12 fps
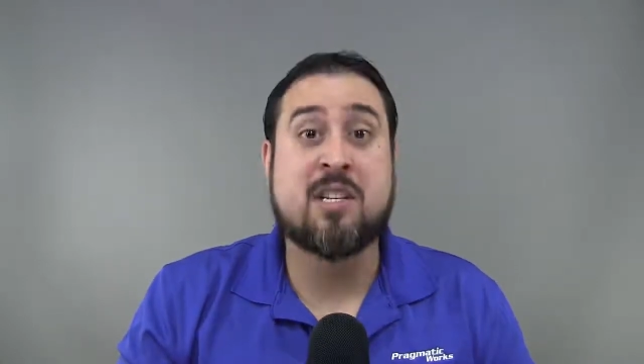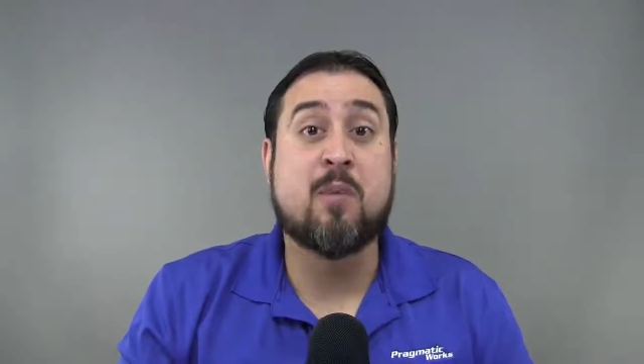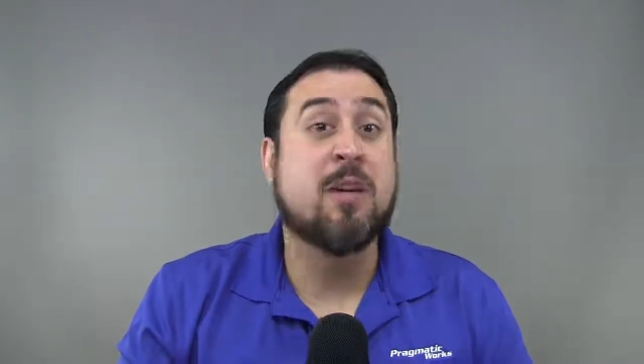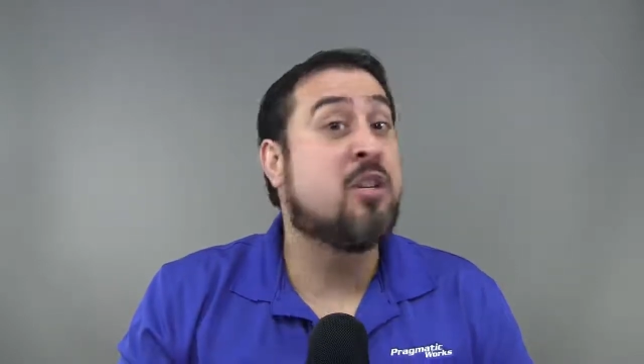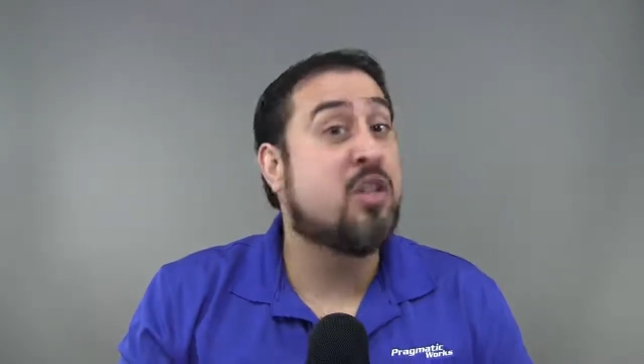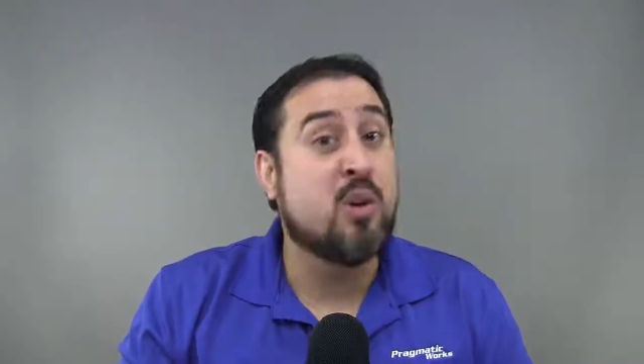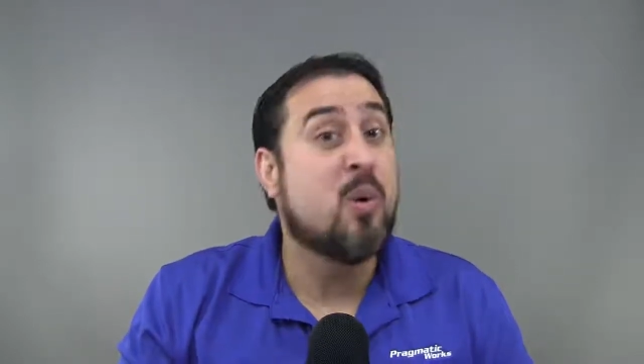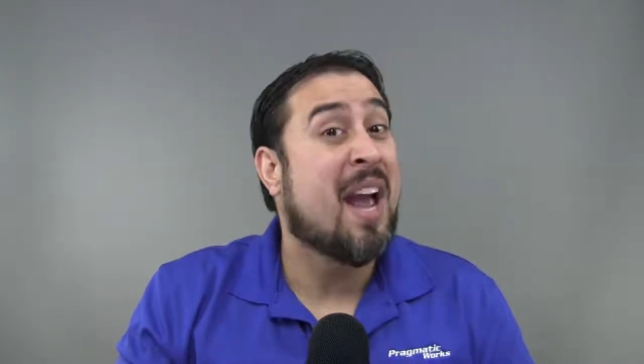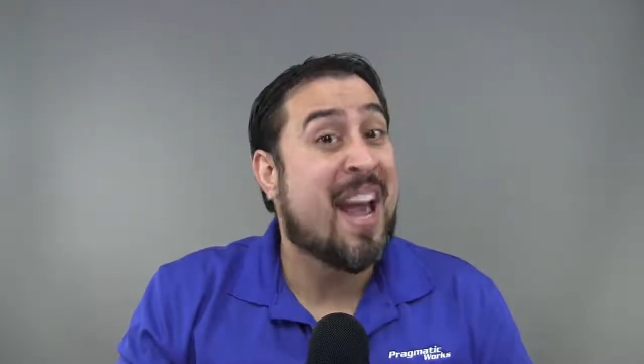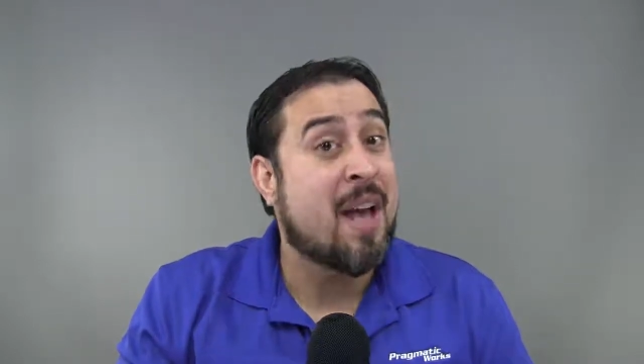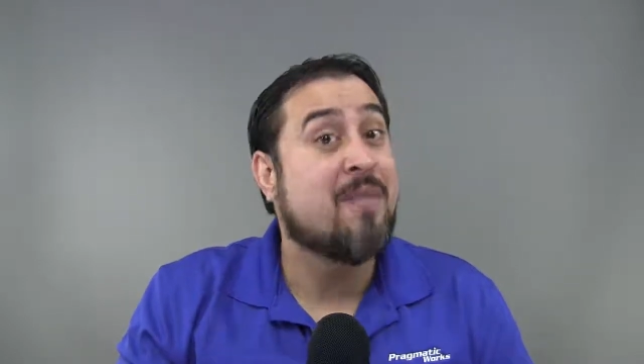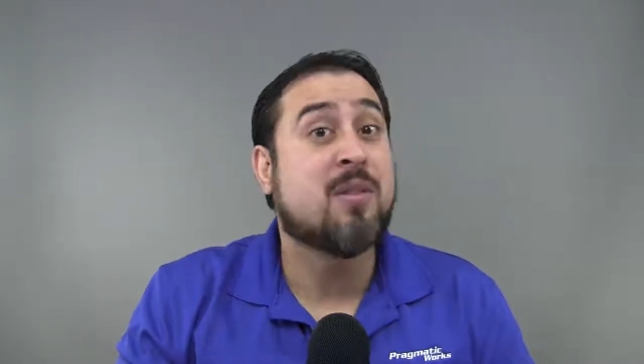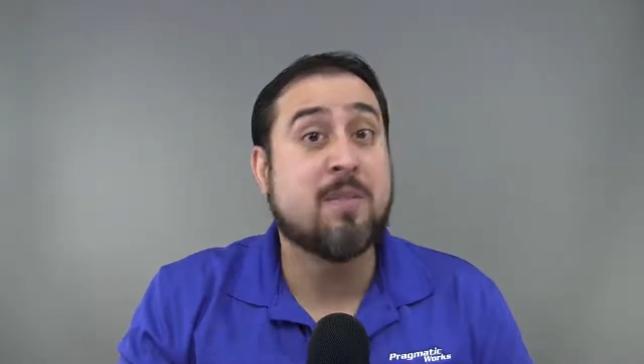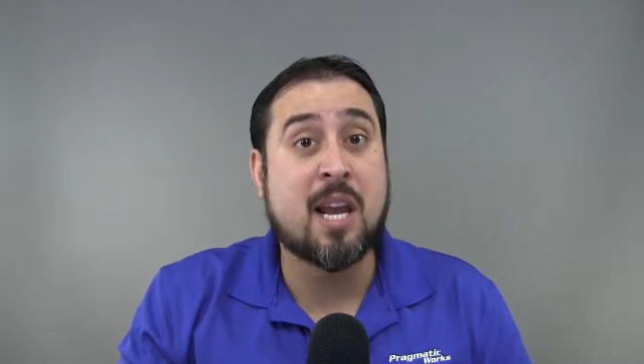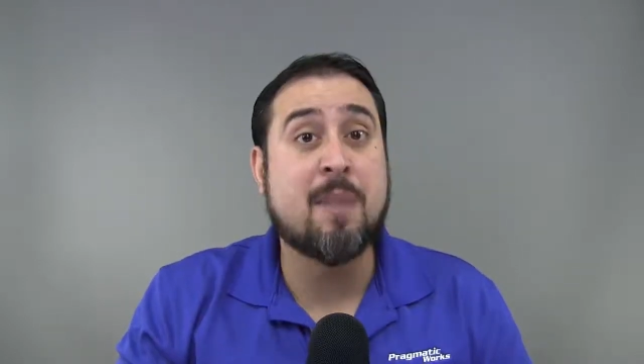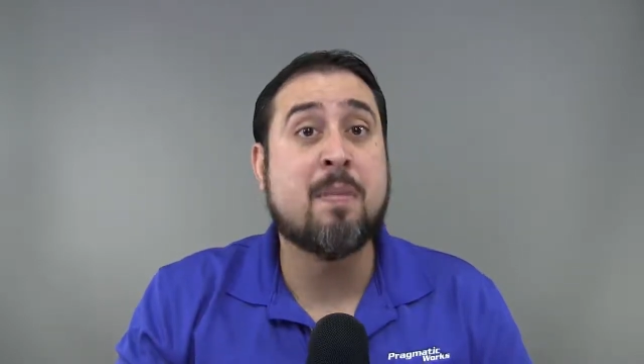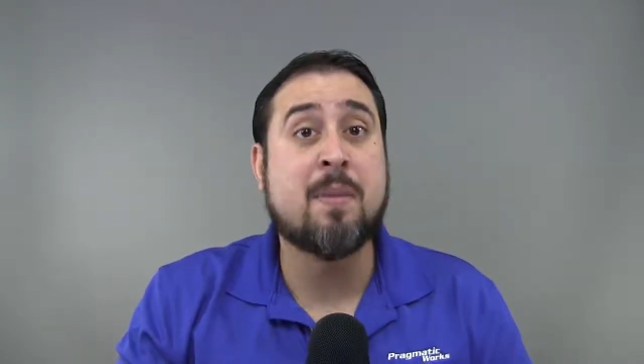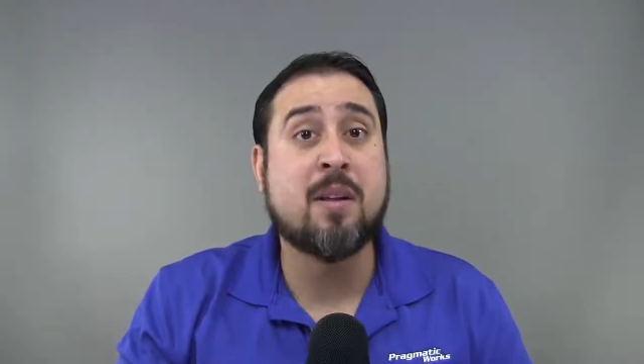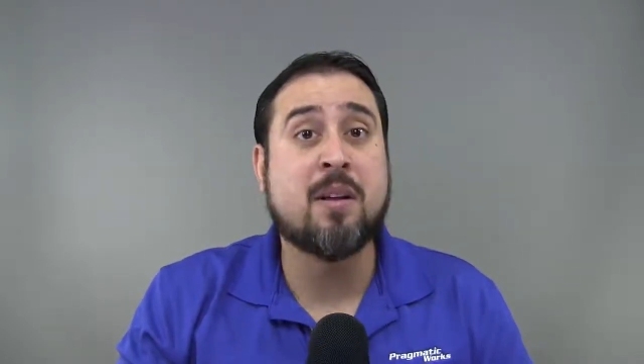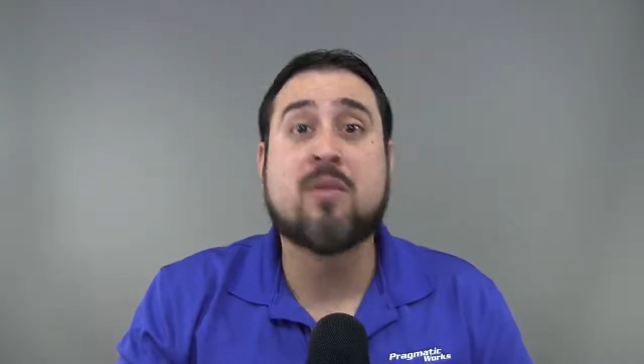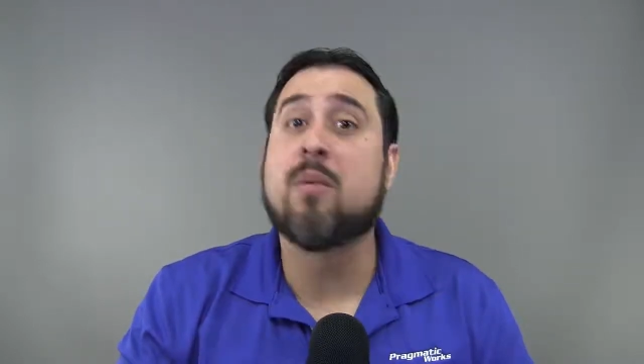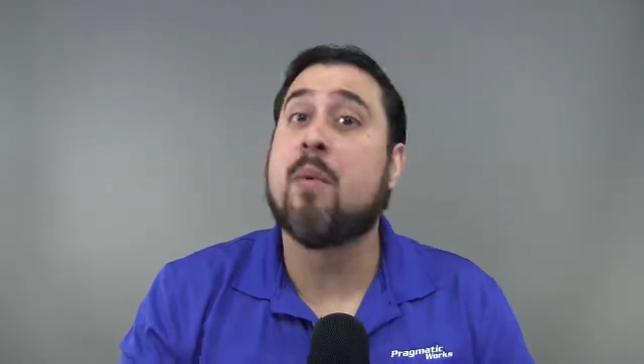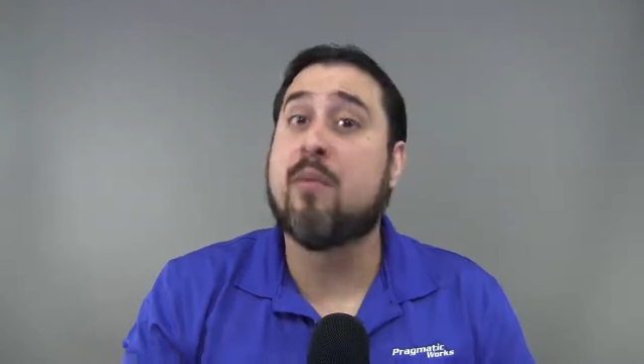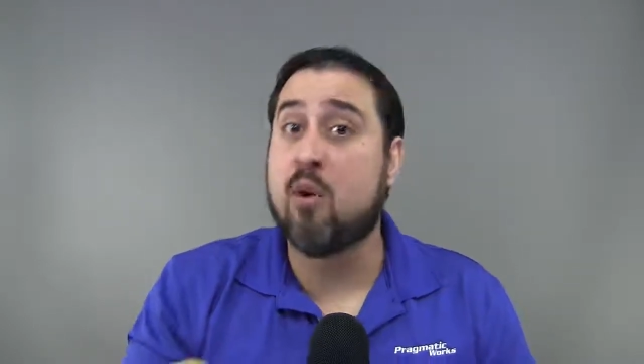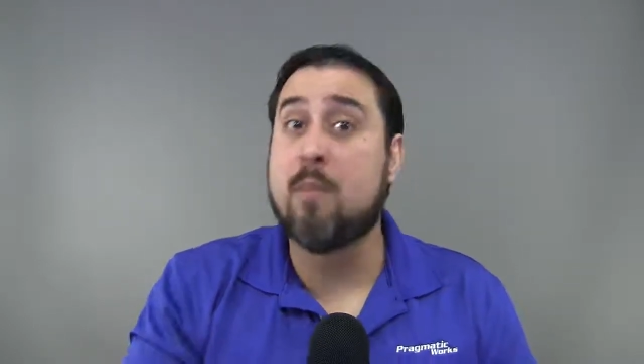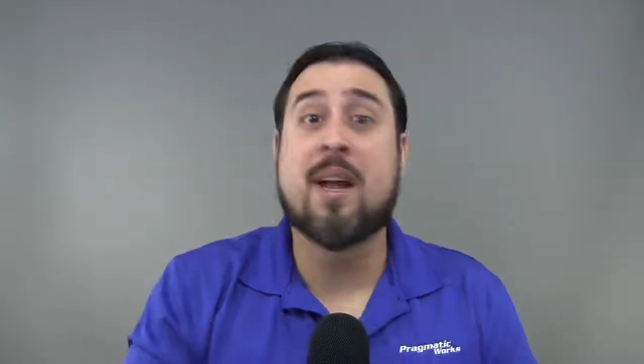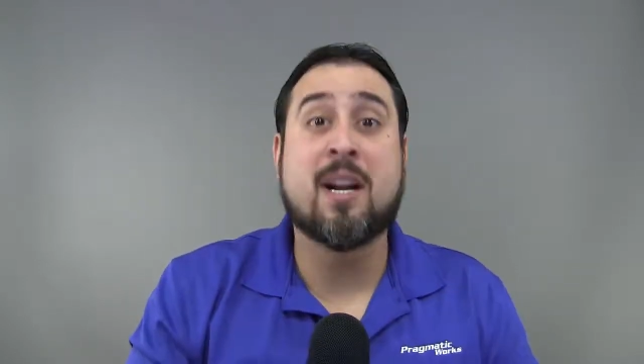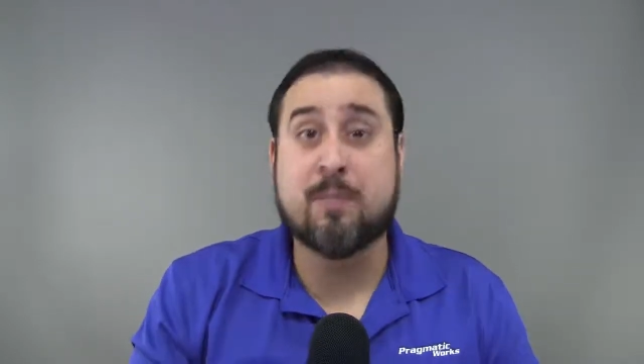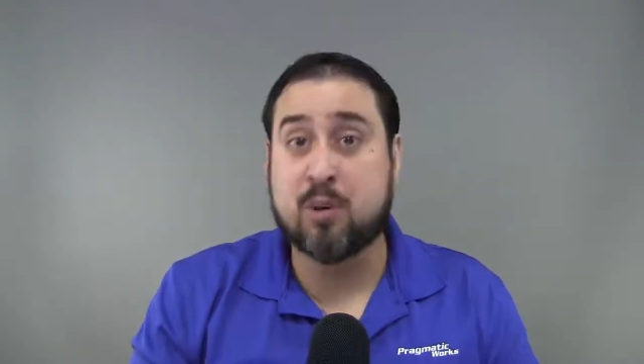see we do have some capabilities from a formatting